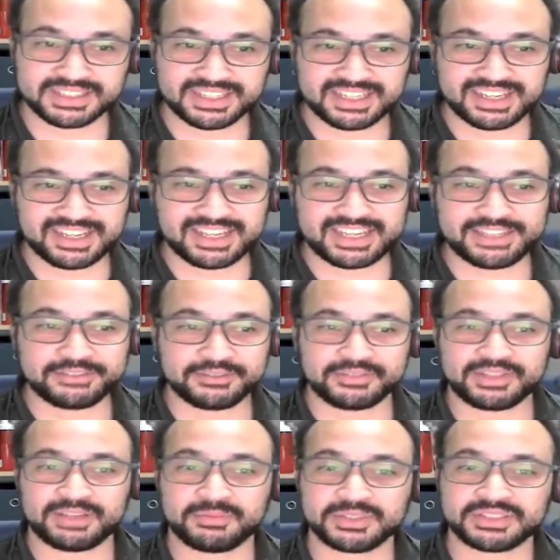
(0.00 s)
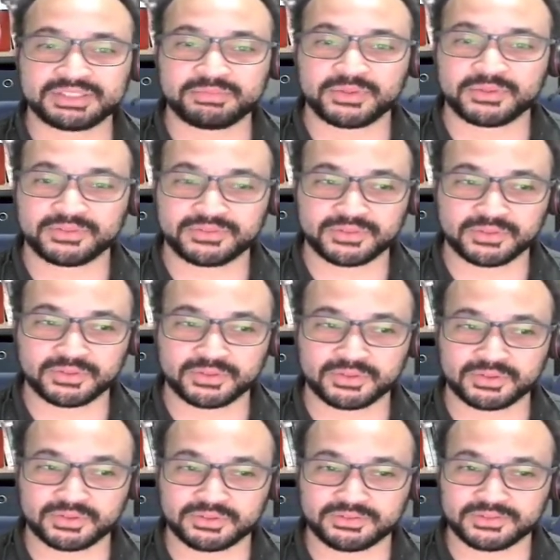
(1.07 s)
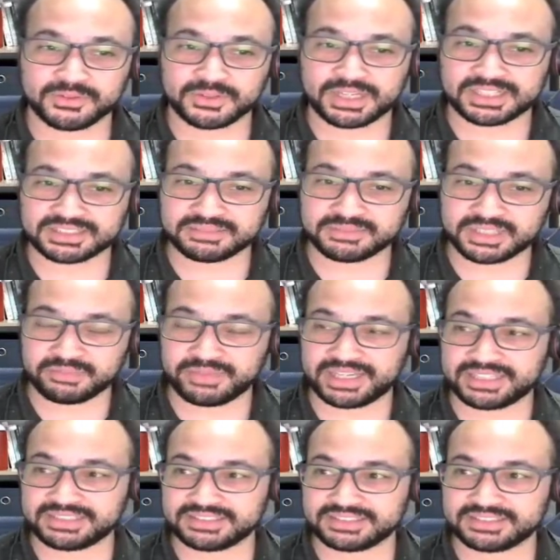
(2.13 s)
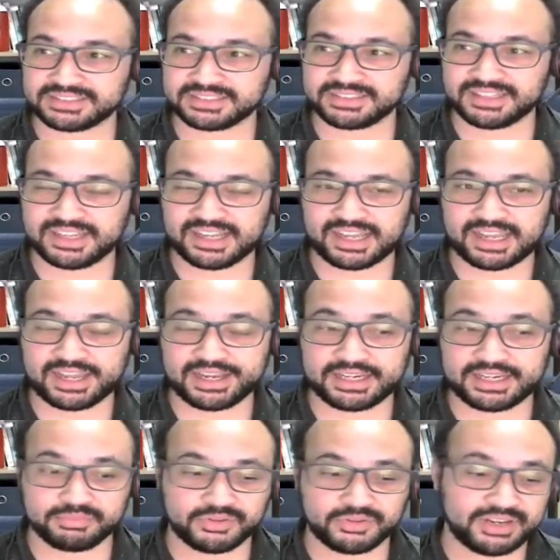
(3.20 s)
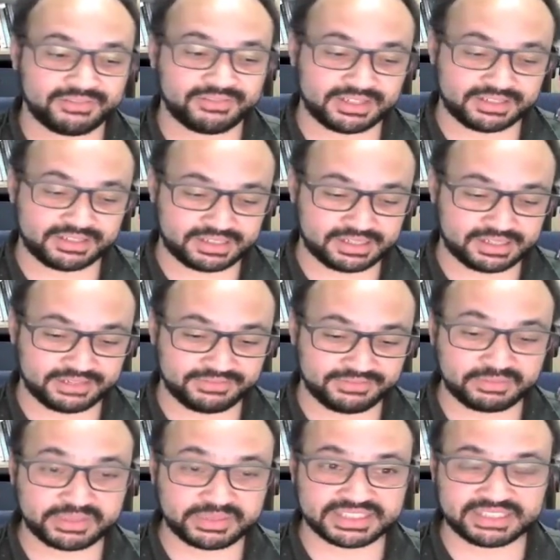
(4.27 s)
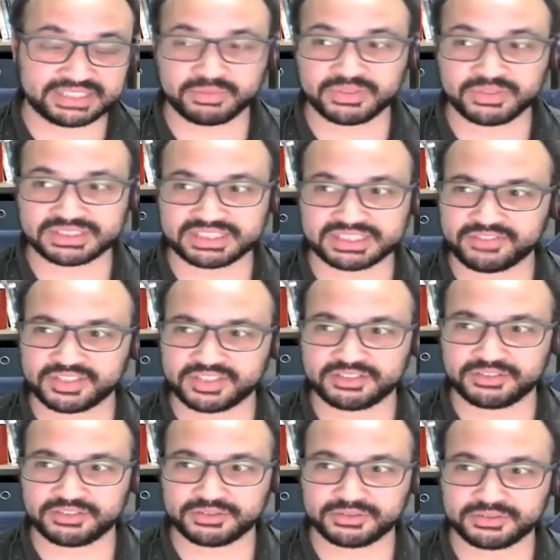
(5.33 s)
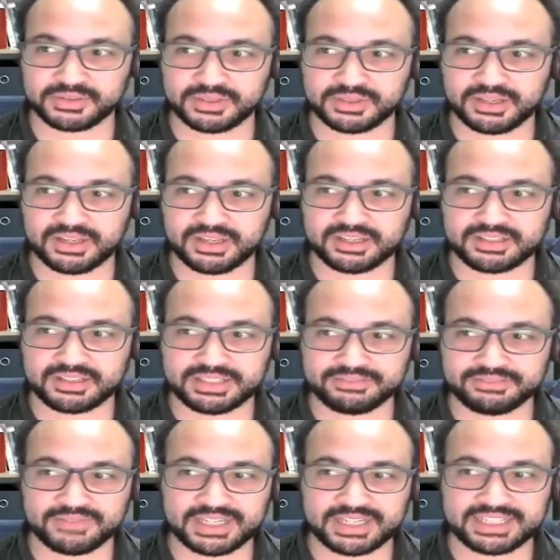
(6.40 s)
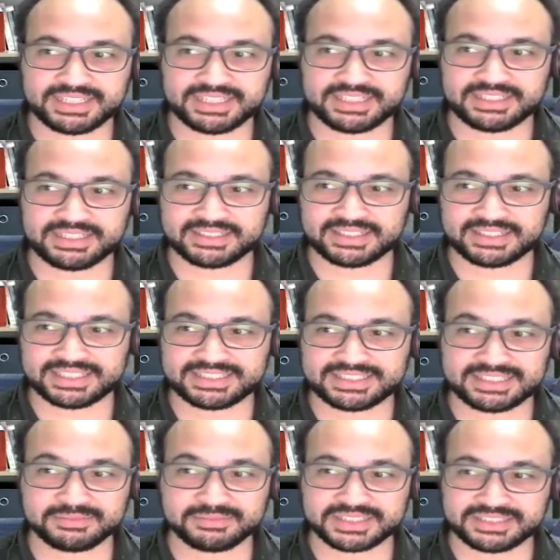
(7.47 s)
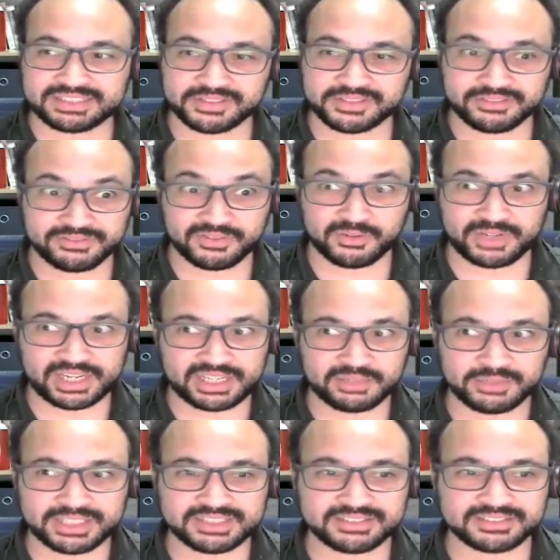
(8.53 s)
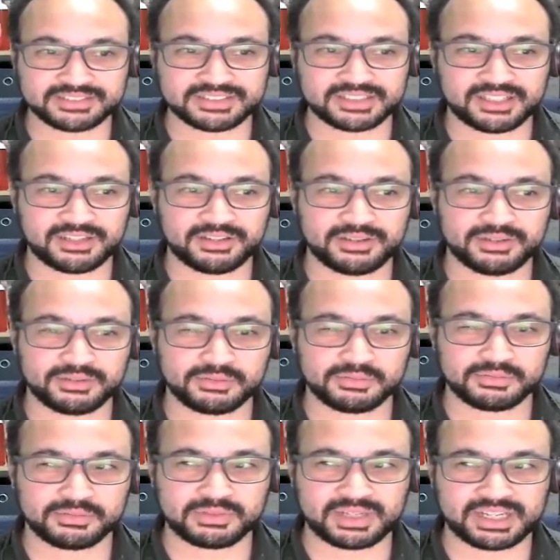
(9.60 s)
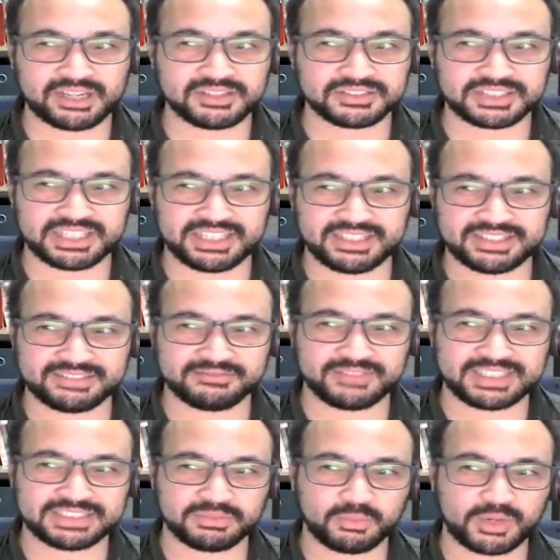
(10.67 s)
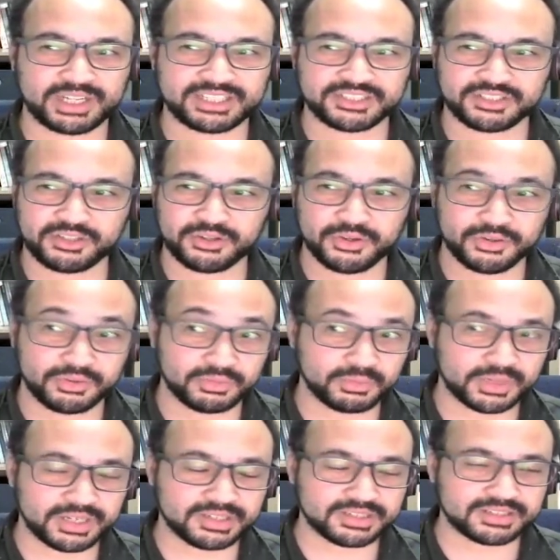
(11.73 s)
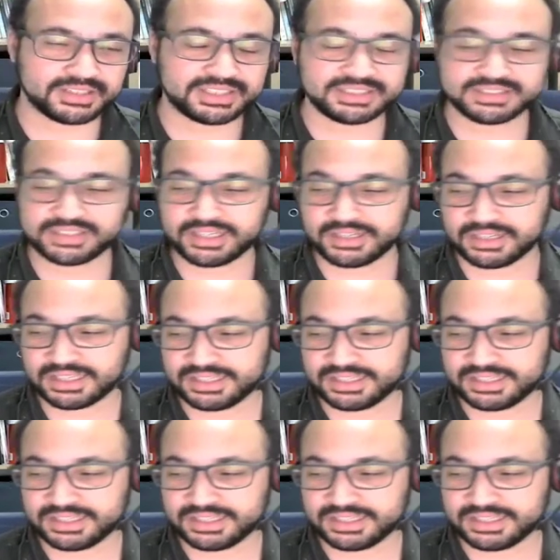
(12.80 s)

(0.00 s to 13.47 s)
Either if there was support for custom domains and private VPC endpoints, given that you really need an ACM certificate for it anyway. So I can't see a reason why it couldn't work internally.